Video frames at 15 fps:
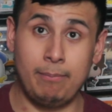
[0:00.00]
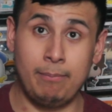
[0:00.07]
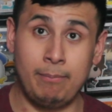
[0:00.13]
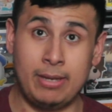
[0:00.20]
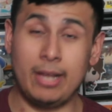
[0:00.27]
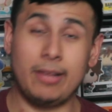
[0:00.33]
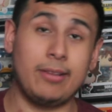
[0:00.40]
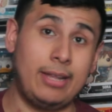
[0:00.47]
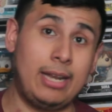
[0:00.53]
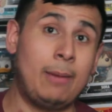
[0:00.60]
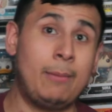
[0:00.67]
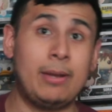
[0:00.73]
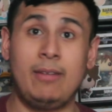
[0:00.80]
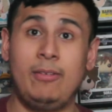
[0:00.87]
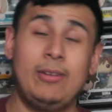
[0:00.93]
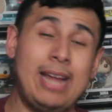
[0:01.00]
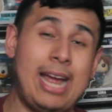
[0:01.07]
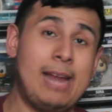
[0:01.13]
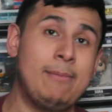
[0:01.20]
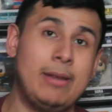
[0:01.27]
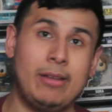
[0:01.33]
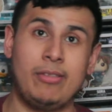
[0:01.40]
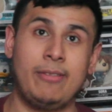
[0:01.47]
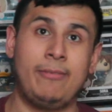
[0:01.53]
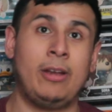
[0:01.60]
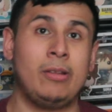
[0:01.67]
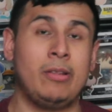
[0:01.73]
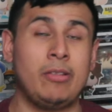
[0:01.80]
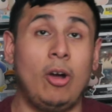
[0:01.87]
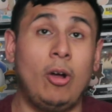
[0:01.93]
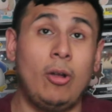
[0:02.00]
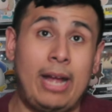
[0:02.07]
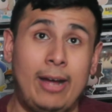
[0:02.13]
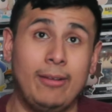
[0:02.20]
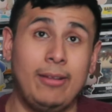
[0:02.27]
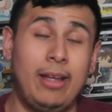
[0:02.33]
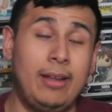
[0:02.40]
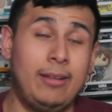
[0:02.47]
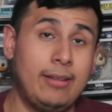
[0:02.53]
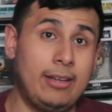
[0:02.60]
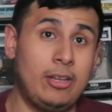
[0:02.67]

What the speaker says: Because of that, I'm going to give you 9 minutes to figure this all out and,